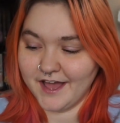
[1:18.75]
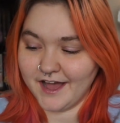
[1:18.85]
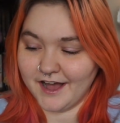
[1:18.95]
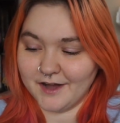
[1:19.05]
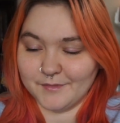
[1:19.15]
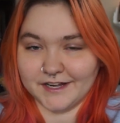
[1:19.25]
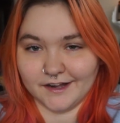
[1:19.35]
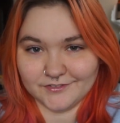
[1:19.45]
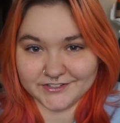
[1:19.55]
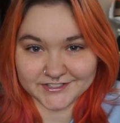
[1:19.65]
um, I
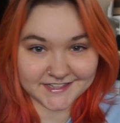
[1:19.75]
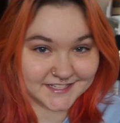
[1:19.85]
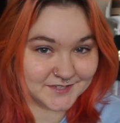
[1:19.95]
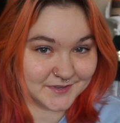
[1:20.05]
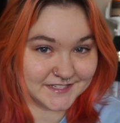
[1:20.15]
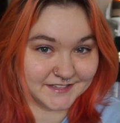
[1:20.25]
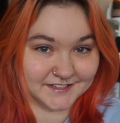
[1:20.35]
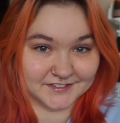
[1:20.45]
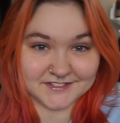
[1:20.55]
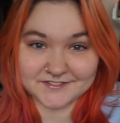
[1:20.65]
have heard that this one's a
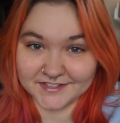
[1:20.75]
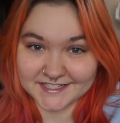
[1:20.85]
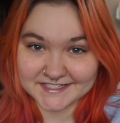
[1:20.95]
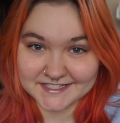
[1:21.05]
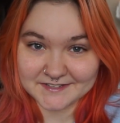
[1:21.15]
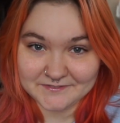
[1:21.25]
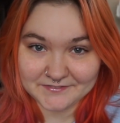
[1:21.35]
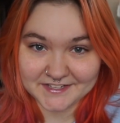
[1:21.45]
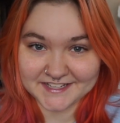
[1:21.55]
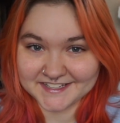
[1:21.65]
little divisive
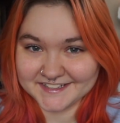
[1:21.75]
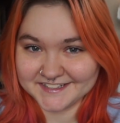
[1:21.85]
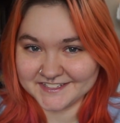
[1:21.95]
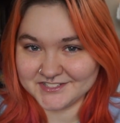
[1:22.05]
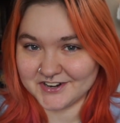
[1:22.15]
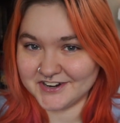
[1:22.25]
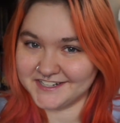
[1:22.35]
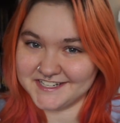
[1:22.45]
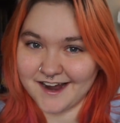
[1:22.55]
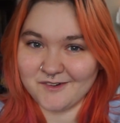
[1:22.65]
in the
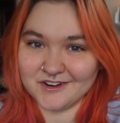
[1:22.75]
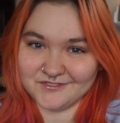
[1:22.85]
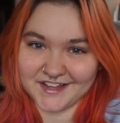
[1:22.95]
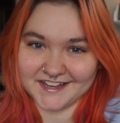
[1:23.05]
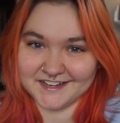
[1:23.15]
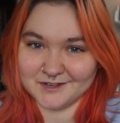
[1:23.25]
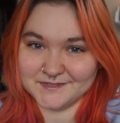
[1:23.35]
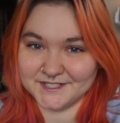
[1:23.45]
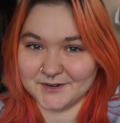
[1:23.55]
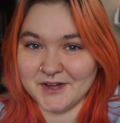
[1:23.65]
Dark Tower fandom,
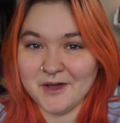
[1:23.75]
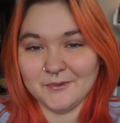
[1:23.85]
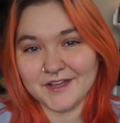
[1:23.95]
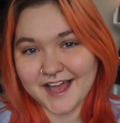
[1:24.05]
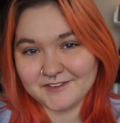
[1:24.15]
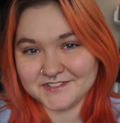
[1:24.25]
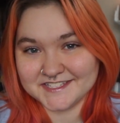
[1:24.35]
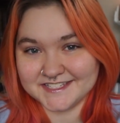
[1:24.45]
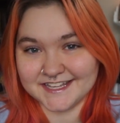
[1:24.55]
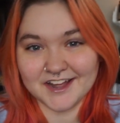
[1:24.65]
so we'll have to
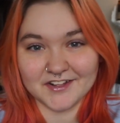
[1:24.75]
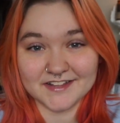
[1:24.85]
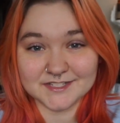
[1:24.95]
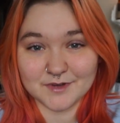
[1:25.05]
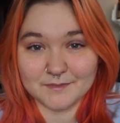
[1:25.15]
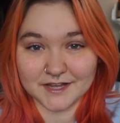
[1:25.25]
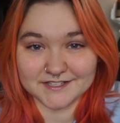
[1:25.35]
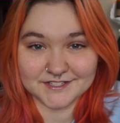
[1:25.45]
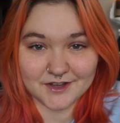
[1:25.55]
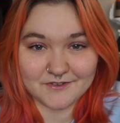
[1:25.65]
see on this one, but
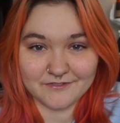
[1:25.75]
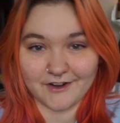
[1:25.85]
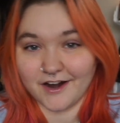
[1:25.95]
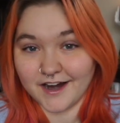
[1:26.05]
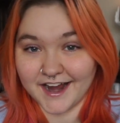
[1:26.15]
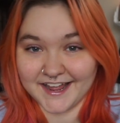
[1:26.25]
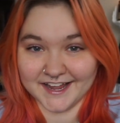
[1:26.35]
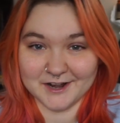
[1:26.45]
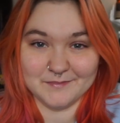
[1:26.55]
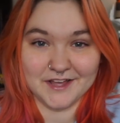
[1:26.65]
so far I
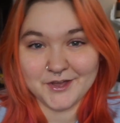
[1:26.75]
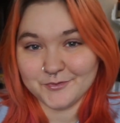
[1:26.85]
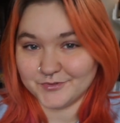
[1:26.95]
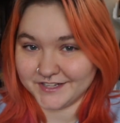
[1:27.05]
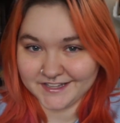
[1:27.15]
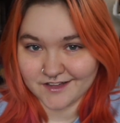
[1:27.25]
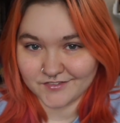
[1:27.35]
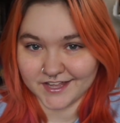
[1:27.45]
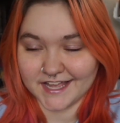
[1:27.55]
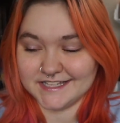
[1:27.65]
am really
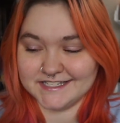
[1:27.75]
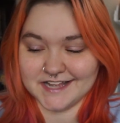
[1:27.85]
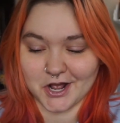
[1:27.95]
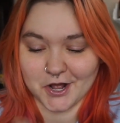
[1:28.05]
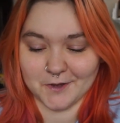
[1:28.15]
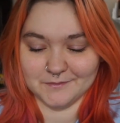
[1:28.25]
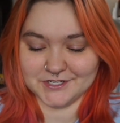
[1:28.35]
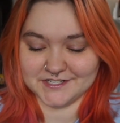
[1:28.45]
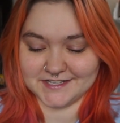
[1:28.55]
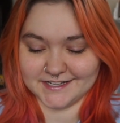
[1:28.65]
loving it. Um,
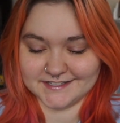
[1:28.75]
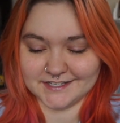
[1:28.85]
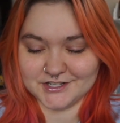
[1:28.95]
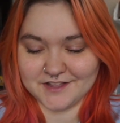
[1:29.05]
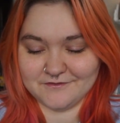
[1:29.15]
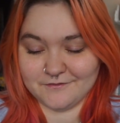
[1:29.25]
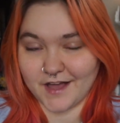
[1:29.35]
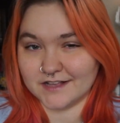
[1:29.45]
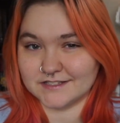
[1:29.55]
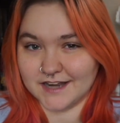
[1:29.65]
just, it's such a
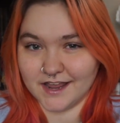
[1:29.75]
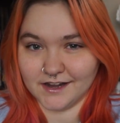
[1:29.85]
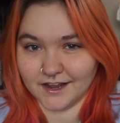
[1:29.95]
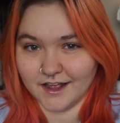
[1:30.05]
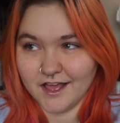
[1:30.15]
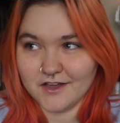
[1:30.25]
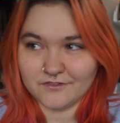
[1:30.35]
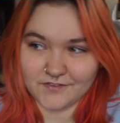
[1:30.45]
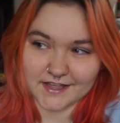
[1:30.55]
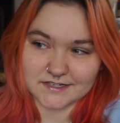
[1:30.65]
fascinating
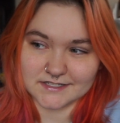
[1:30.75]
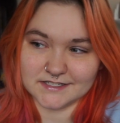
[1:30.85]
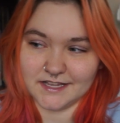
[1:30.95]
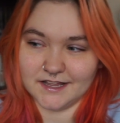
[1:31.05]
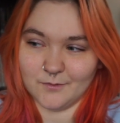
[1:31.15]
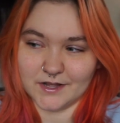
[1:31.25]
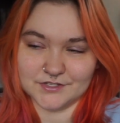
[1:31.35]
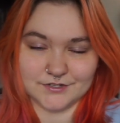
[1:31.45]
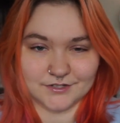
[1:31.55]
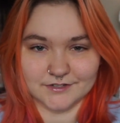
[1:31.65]
fantasy,
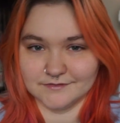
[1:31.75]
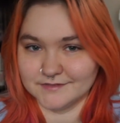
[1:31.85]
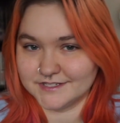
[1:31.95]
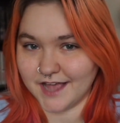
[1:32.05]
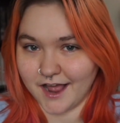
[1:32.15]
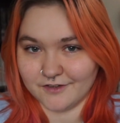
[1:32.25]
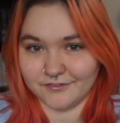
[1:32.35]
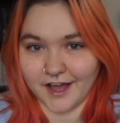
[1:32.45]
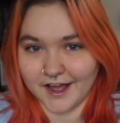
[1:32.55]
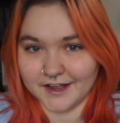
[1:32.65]
western,
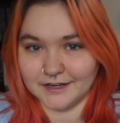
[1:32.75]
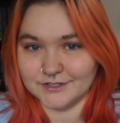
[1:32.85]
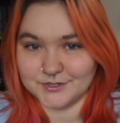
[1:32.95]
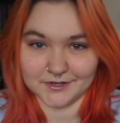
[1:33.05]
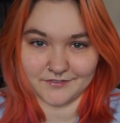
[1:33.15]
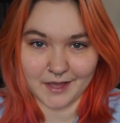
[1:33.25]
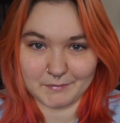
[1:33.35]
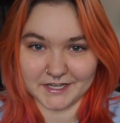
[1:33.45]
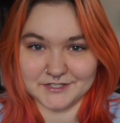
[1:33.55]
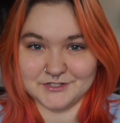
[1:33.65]
sci-fi sort of
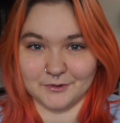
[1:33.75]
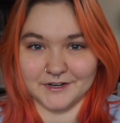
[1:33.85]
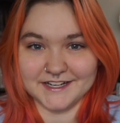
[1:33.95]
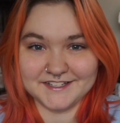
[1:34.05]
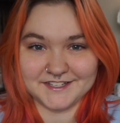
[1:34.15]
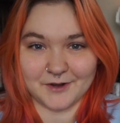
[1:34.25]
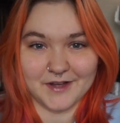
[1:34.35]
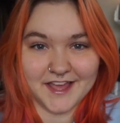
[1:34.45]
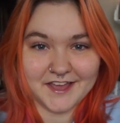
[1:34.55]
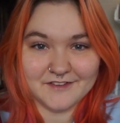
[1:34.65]
epic story. So
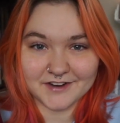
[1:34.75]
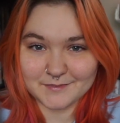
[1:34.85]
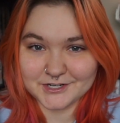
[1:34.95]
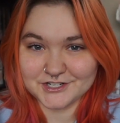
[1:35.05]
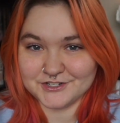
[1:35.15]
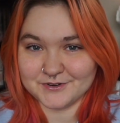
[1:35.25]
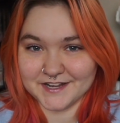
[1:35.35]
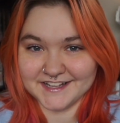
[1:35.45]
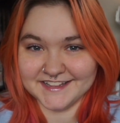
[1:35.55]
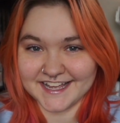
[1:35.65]
very much
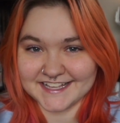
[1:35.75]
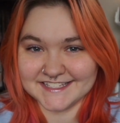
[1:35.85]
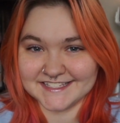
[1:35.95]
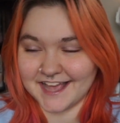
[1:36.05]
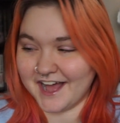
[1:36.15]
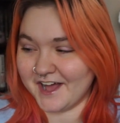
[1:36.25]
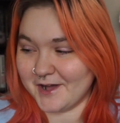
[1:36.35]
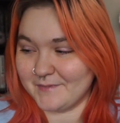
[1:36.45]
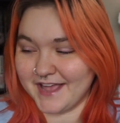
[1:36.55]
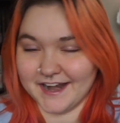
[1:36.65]
enjoying this.
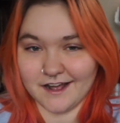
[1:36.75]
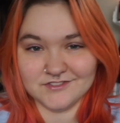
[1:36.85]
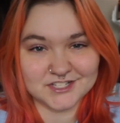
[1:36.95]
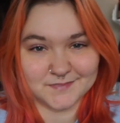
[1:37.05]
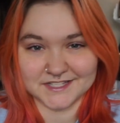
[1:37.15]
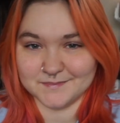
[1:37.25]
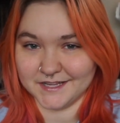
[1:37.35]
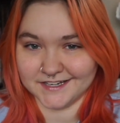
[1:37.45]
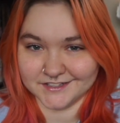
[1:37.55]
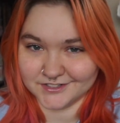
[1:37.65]
Um, and I've just been
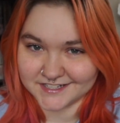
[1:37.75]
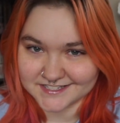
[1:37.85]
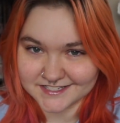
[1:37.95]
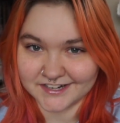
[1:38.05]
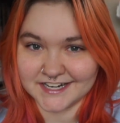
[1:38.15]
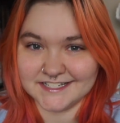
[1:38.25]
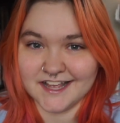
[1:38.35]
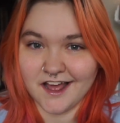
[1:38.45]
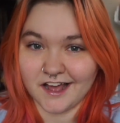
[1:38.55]
speeding through this series.